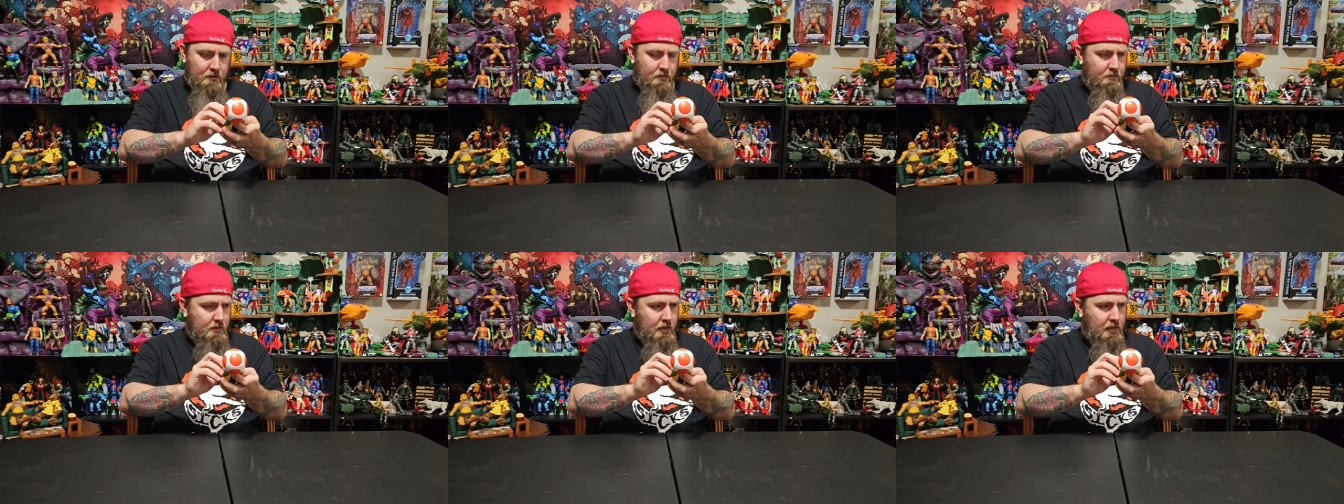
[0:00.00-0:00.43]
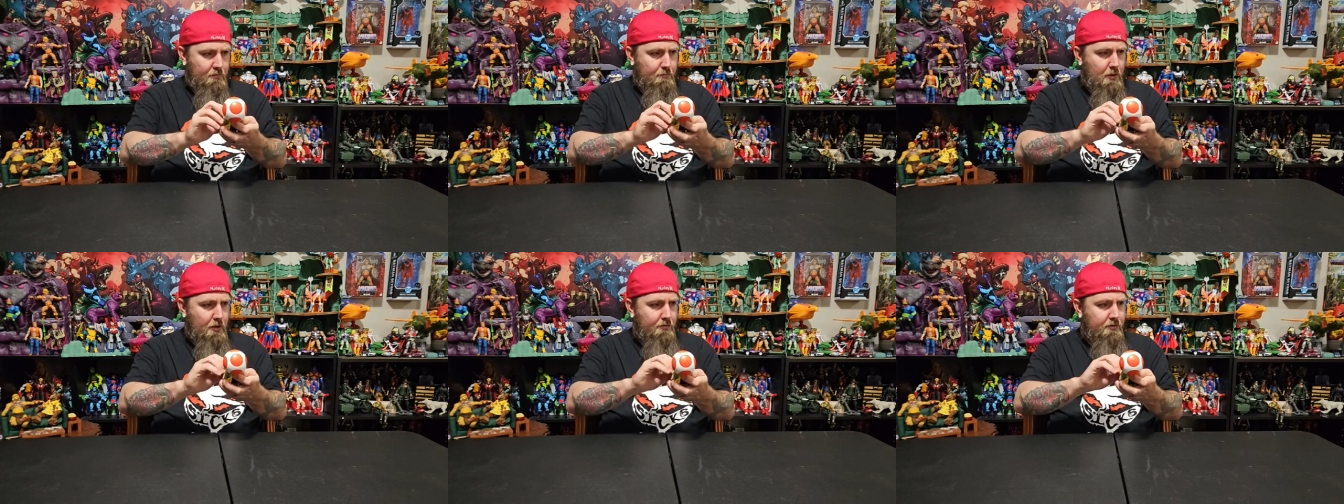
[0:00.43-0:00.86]
kind of
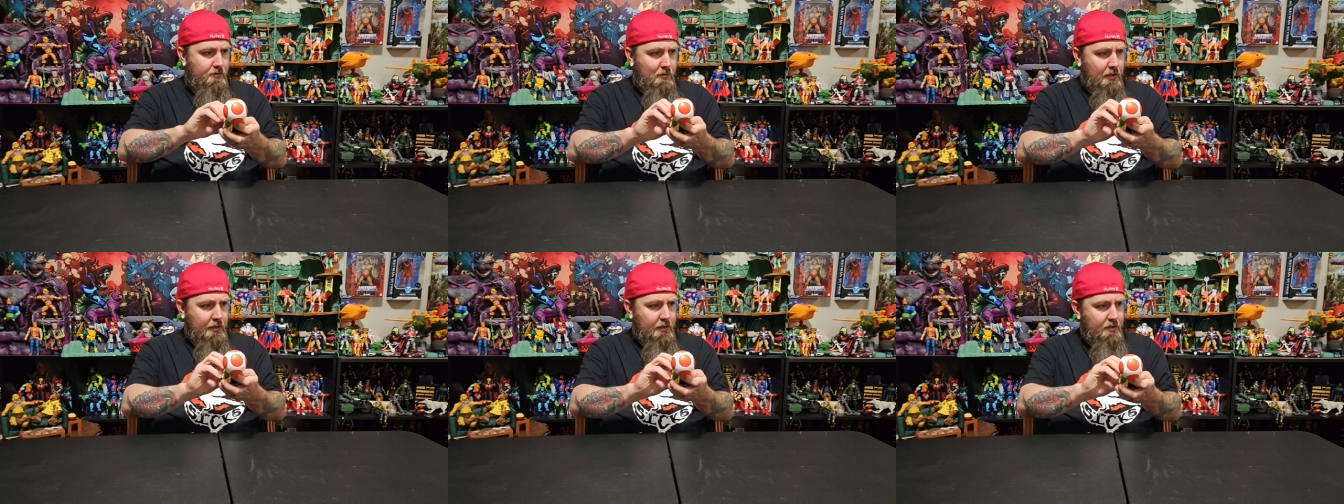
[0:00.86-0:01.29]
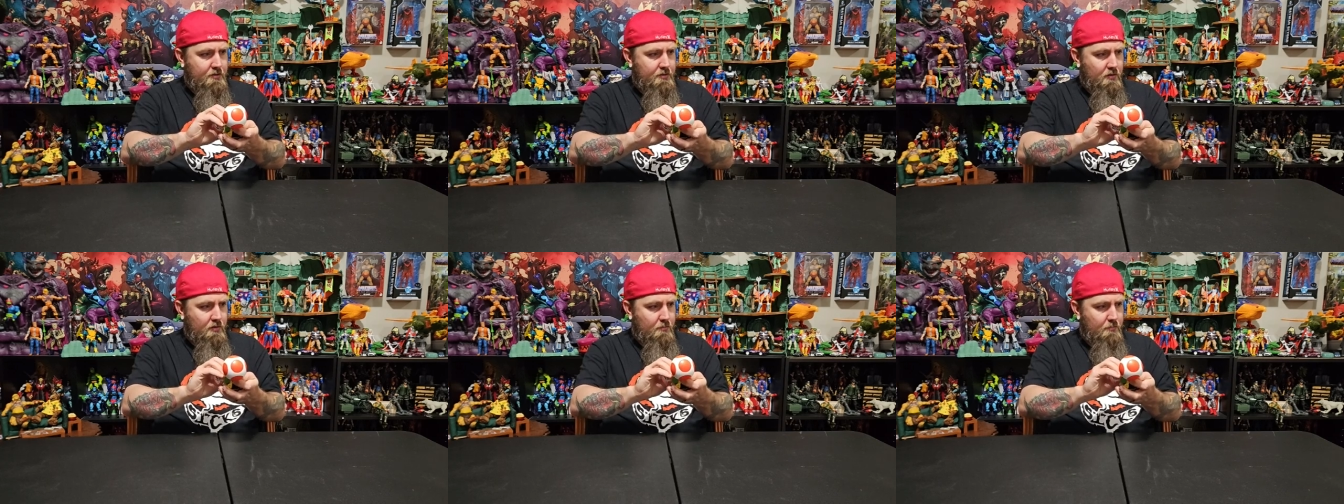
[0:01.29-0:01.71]
pose him like he is
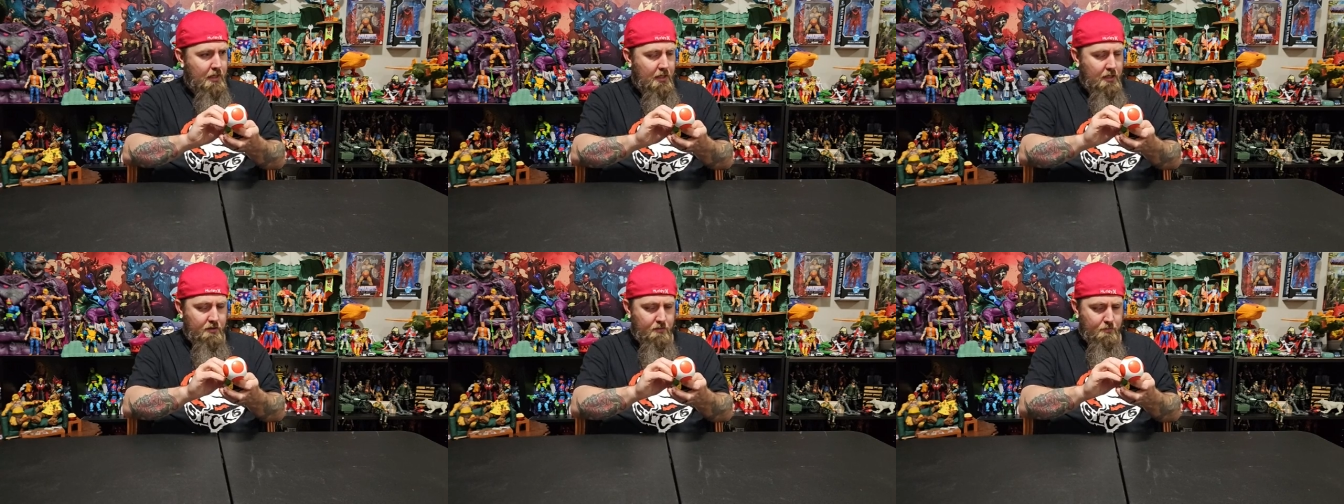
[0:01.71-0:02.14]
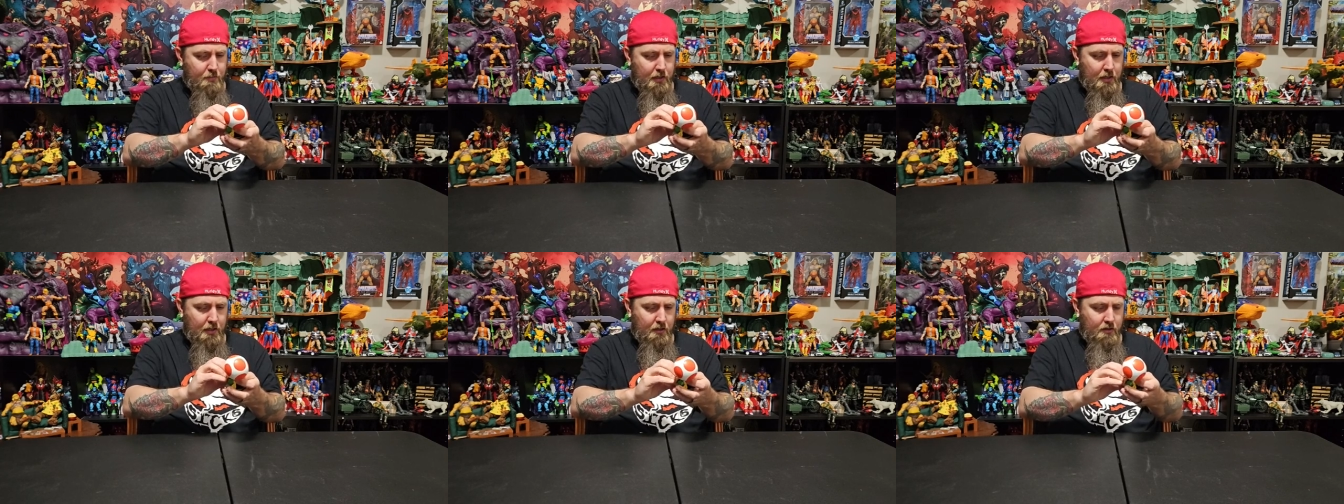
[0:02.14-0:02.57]
on the back of the
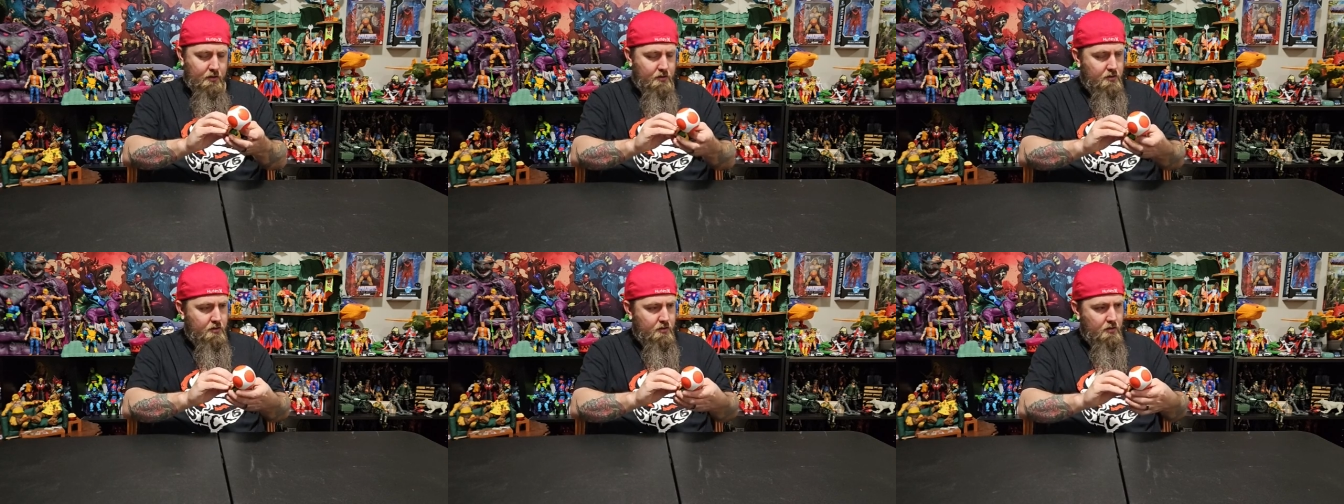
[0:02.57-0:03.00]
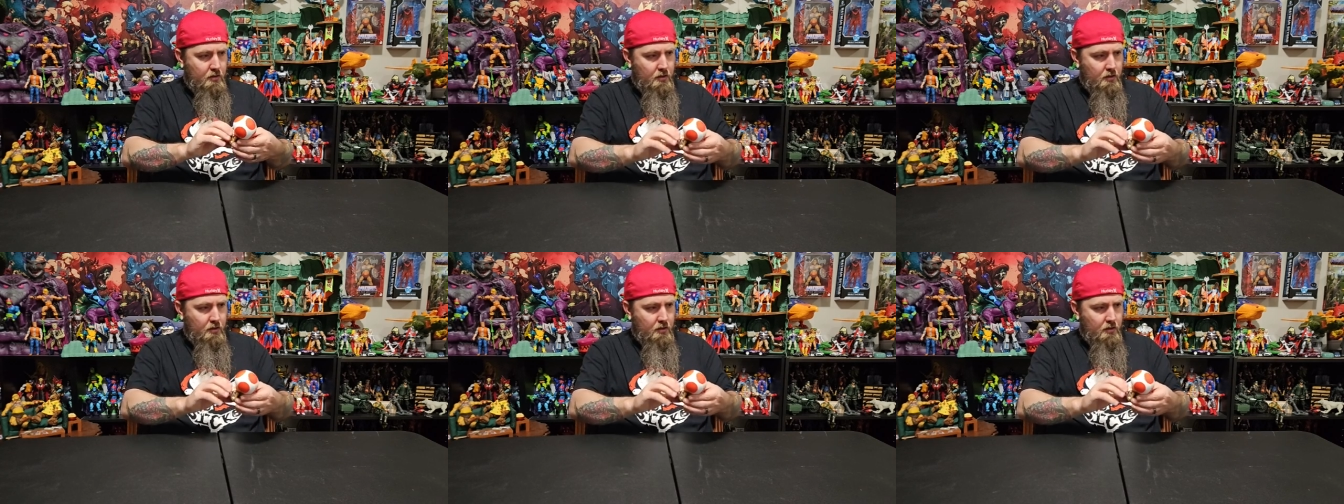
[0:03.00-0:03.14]
package.